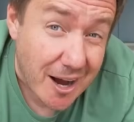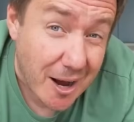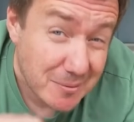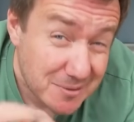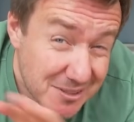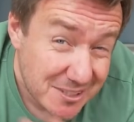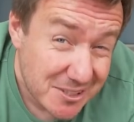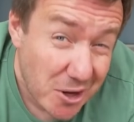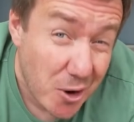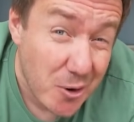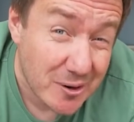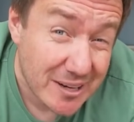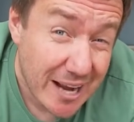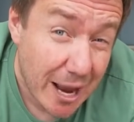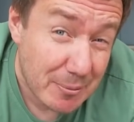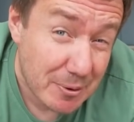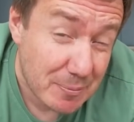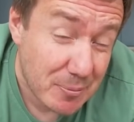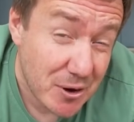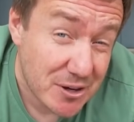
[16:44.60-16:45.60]
I'm so
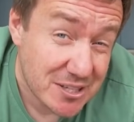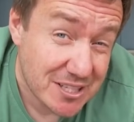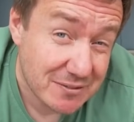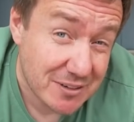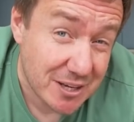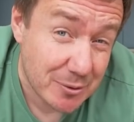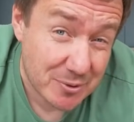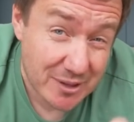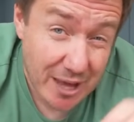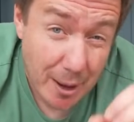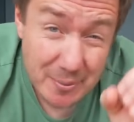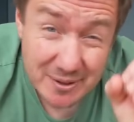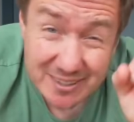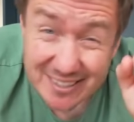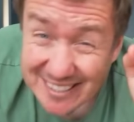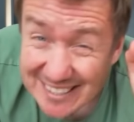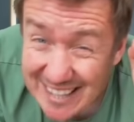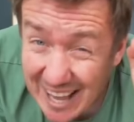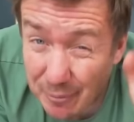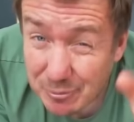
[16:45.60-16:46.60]
glad we persevered with that
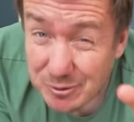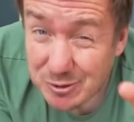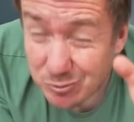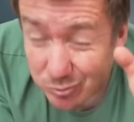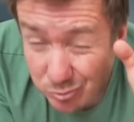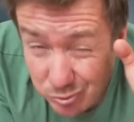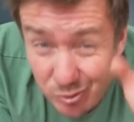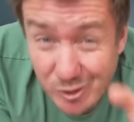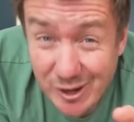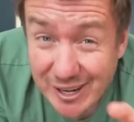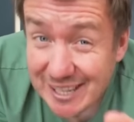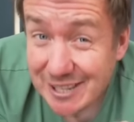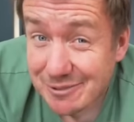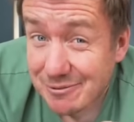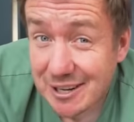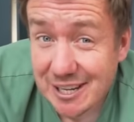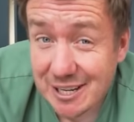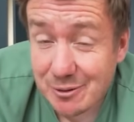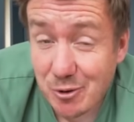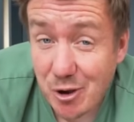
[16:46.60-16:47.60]
because that was really,
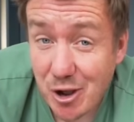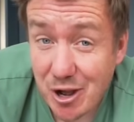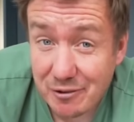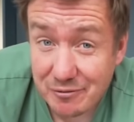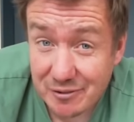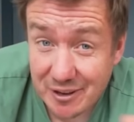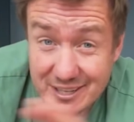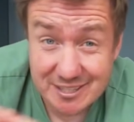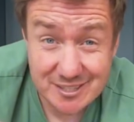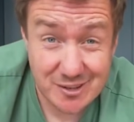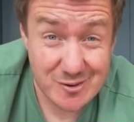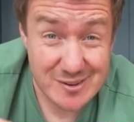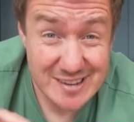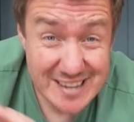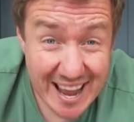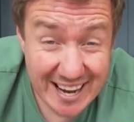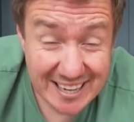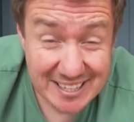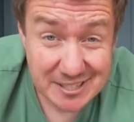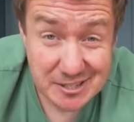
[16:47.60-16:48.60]
really worth it. So
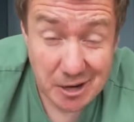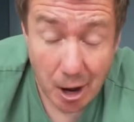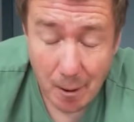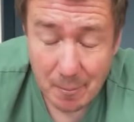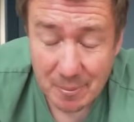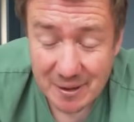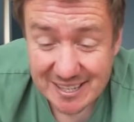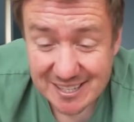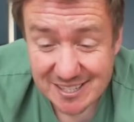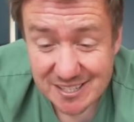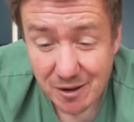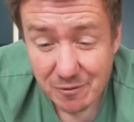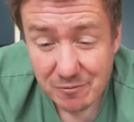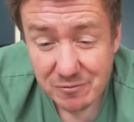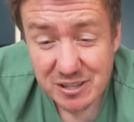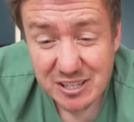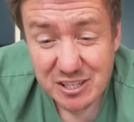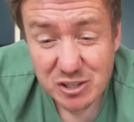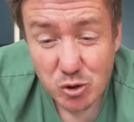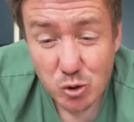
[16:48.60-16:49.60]
next up is
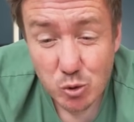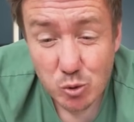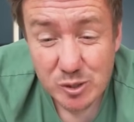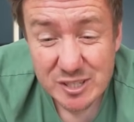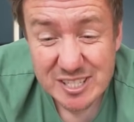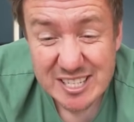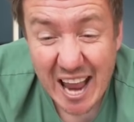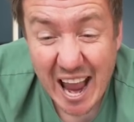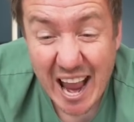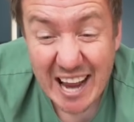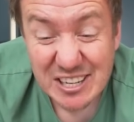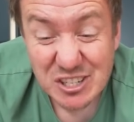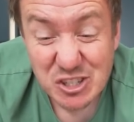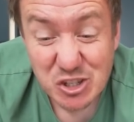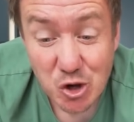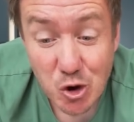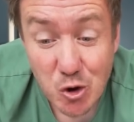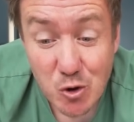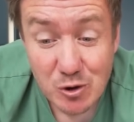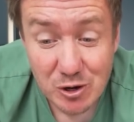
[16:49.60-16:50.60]
something called Tang
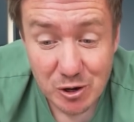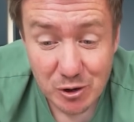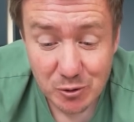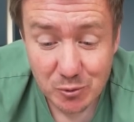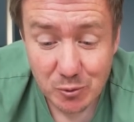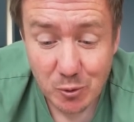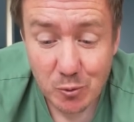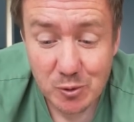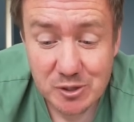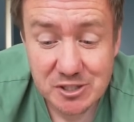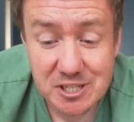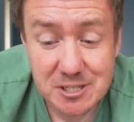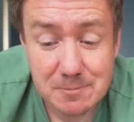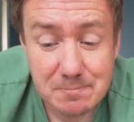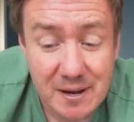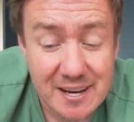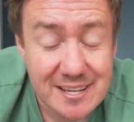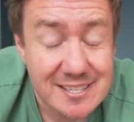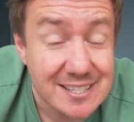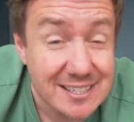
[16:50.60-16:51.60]
Gulu, which is
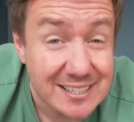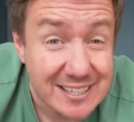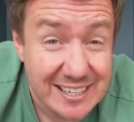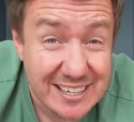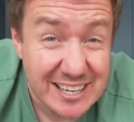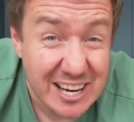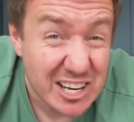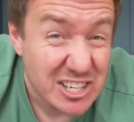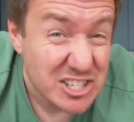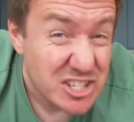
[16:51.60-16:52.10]
basically a